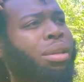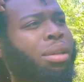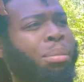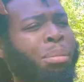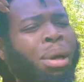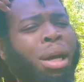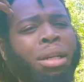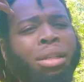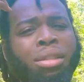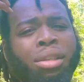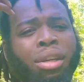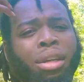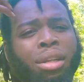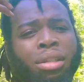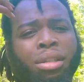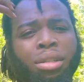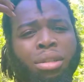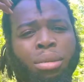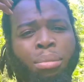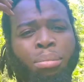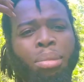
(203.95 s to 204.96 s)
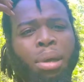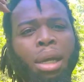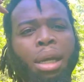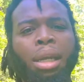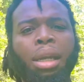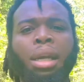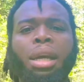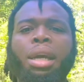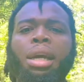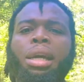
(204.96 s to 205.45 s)
the monetary system
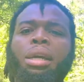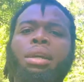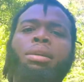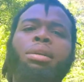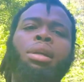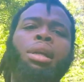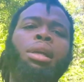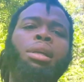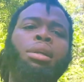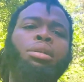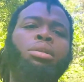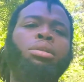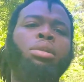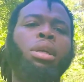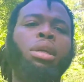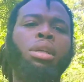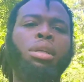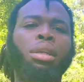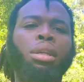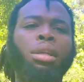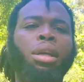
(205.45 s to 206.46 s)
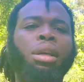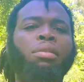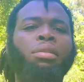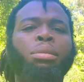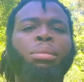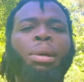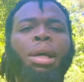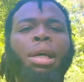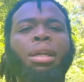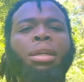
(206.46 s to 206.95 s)
breaking down. They trying to get
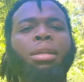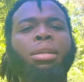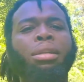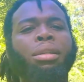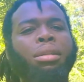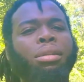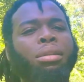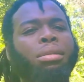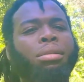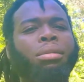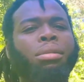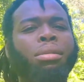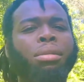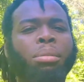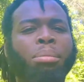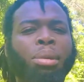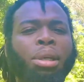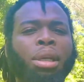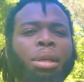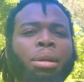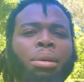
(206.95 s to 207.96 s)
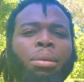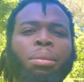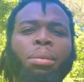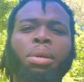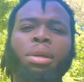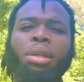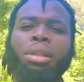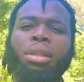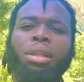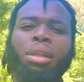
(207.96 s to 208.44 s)
everybody to be on
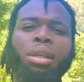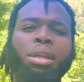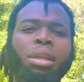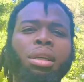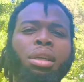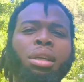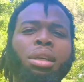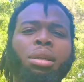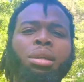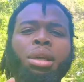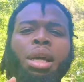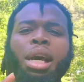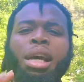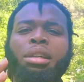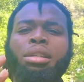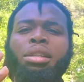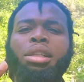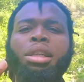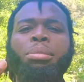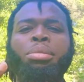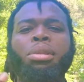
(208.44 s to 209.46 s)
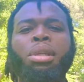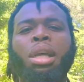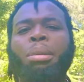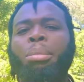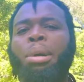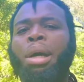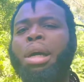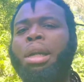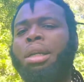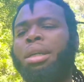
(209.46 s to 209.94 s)
one thing and have chips in their
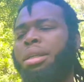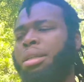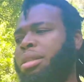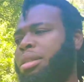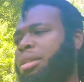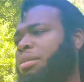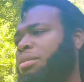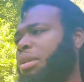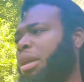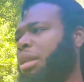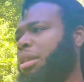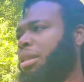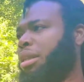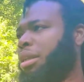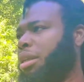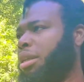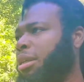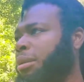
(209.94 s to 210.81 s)
body and stuff like that.